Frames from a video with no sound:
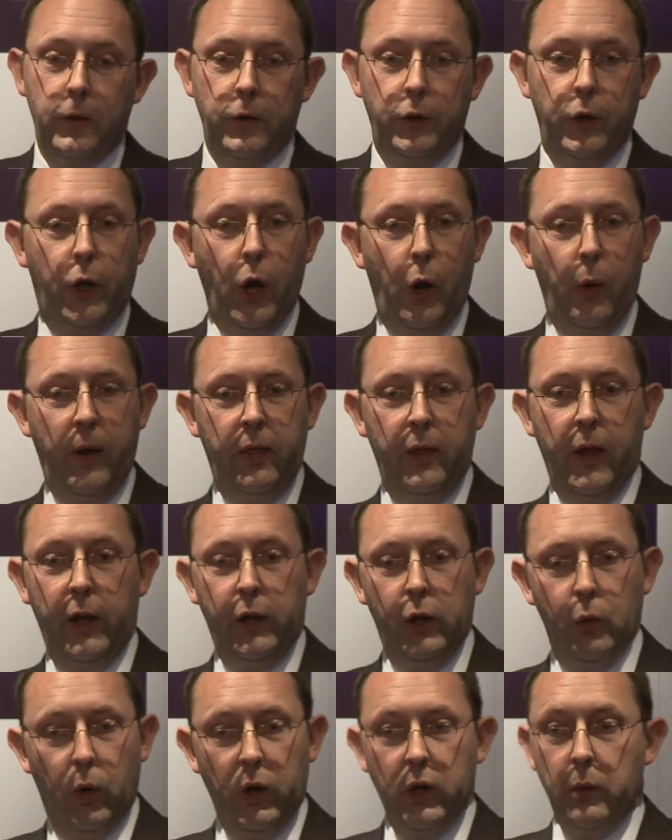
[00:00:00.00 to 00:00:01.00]
you go in there,
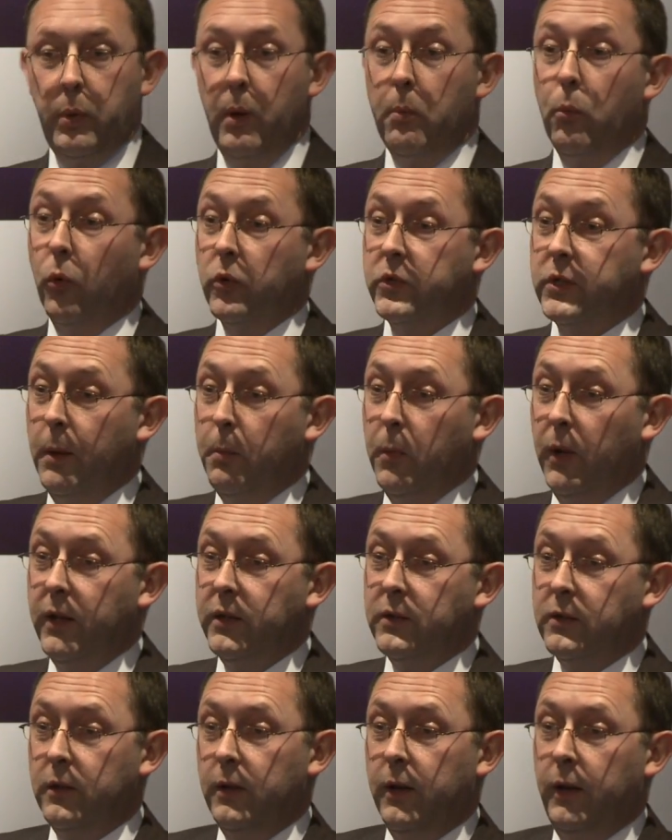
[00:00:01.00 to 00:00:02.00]
you want a bit more stimulus.